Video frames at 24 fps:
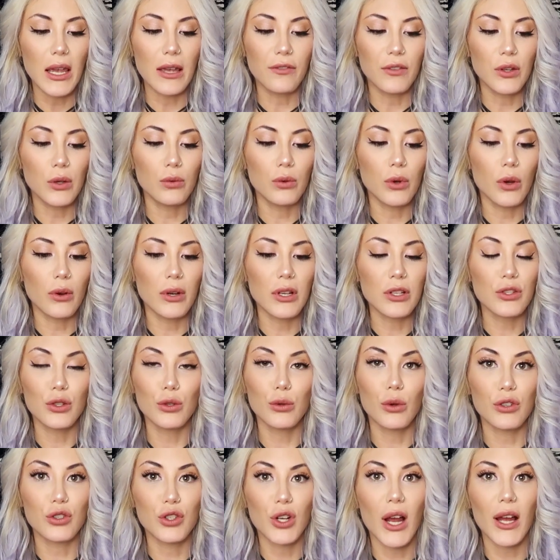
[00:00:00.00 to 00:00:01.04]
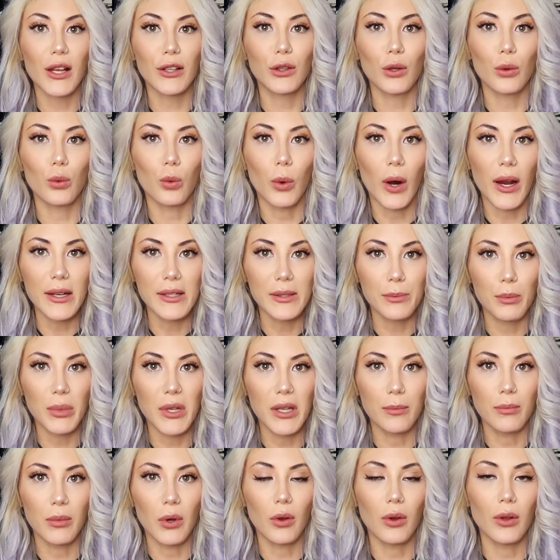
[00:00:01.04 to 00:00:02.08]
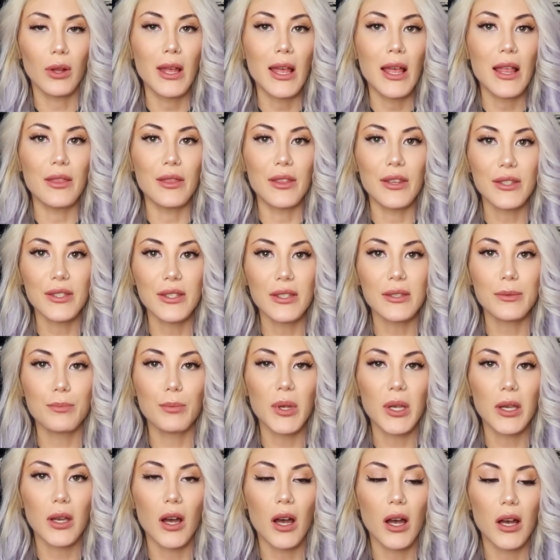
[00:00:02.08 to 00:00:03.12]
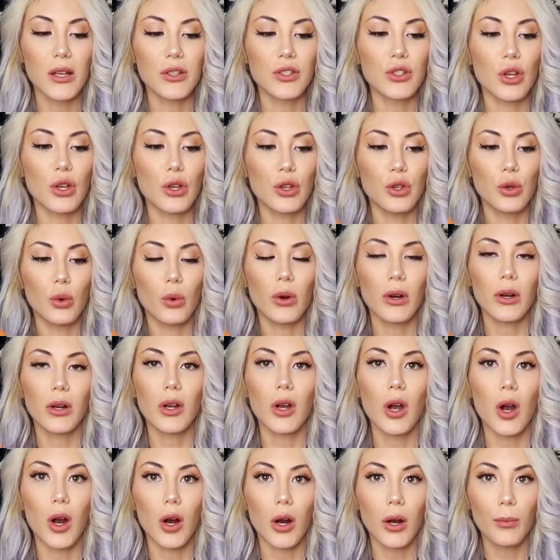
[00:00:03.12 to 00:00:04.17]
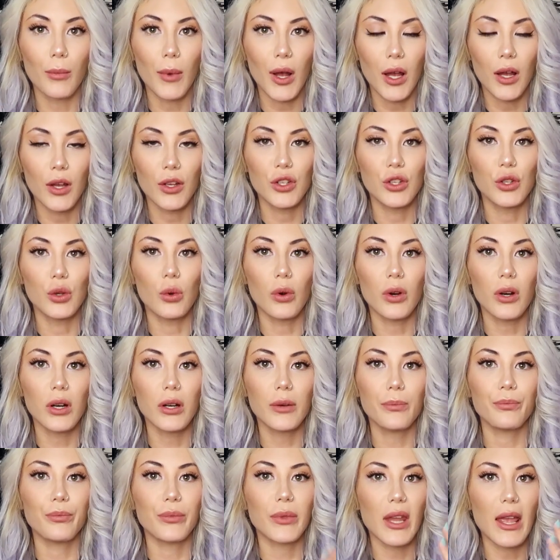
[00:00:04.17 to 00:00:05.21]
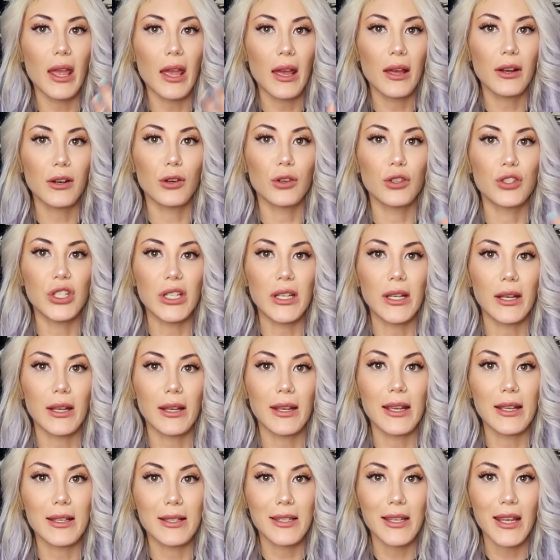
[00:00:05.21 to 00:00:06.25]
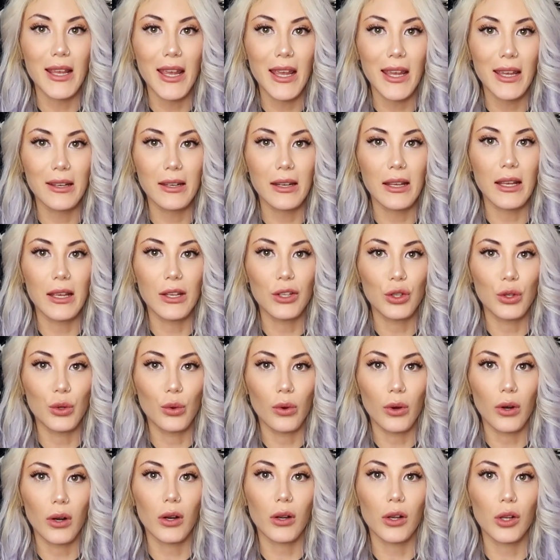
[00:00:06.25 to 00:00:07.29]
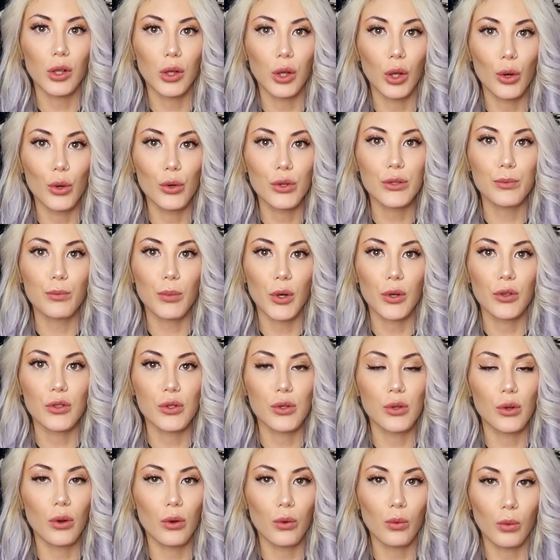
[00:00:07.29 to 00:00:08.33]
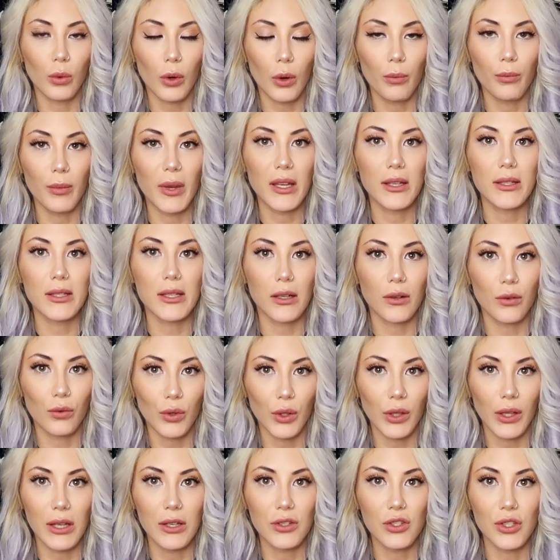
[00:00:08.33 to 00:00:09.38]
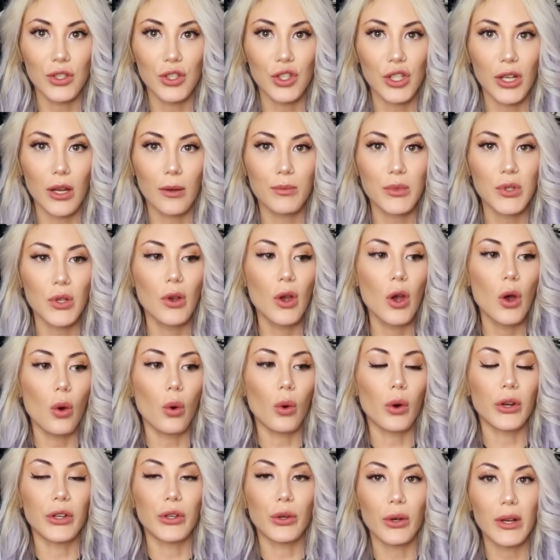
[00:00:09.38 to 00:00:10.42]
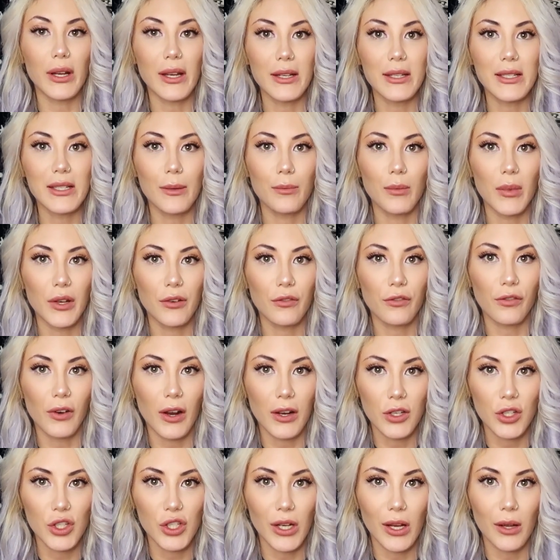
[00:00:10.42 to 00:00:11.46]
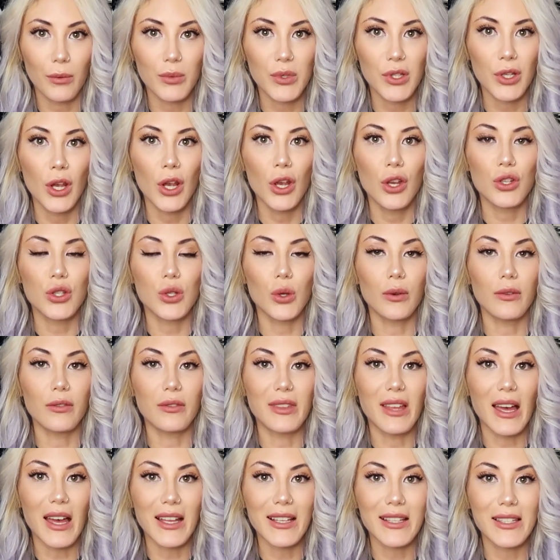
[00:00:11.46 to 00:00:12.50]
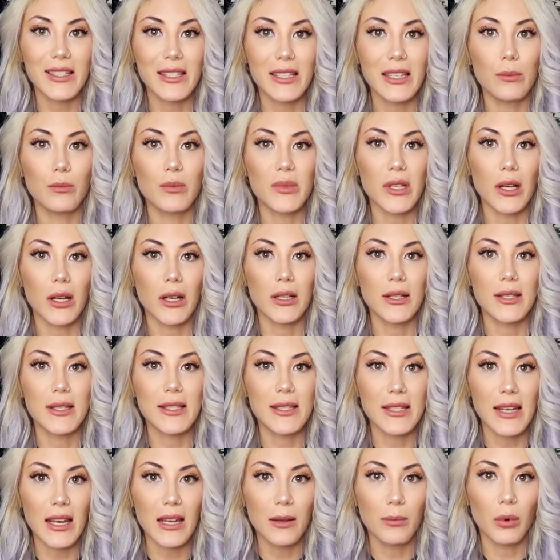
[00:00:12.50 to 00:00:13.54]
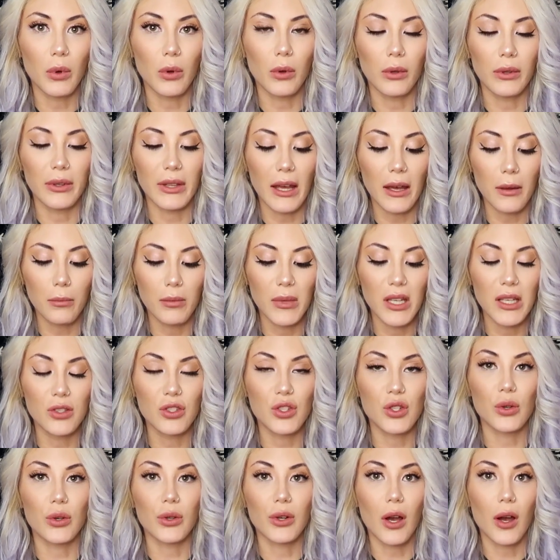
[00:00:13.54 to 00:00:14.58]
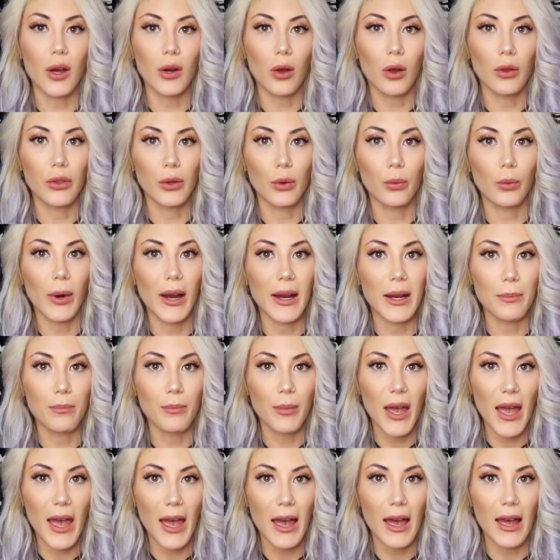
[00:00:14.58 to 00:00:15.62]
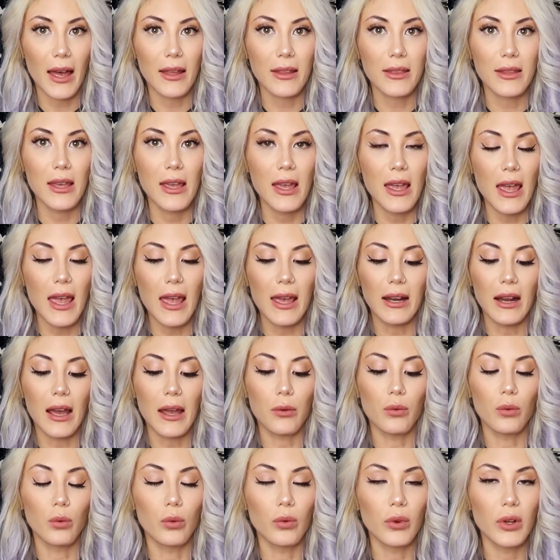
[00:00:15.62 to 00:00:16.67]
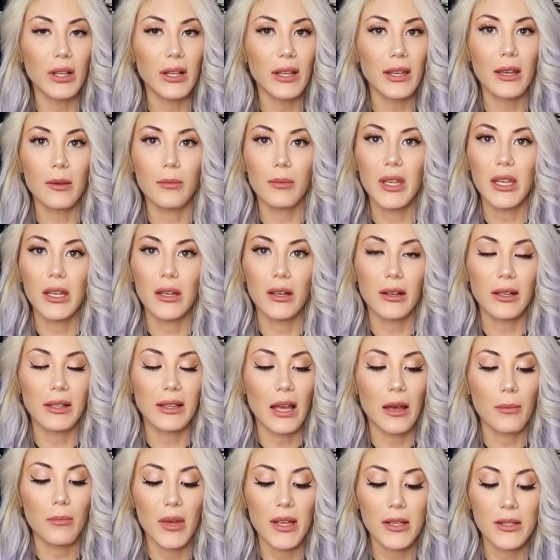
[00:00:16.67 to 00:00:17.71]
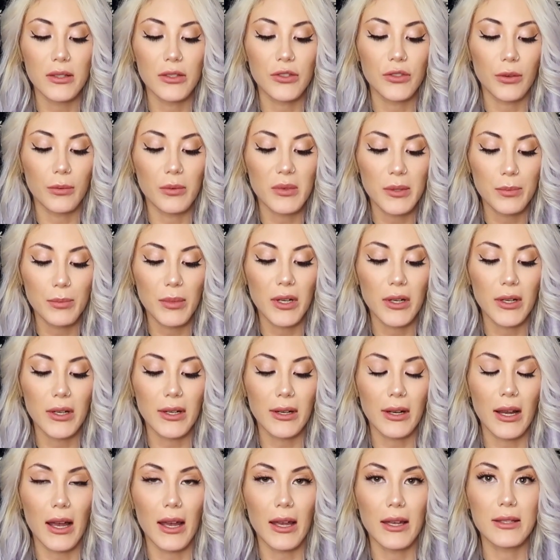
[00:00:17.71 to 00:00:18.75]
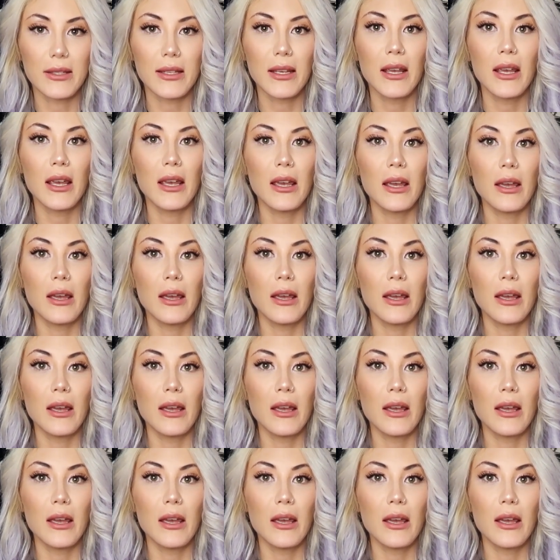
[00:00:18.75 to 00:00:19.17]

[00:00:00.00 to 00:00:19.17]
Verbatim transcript: if you notice you attract the right people, this is because your karma, your energy gets hit in your close personal romantic relationships or your intimate friendships. So if that seems unstable, that means you're not on the right path. And I really am hearing that message from spirit guides,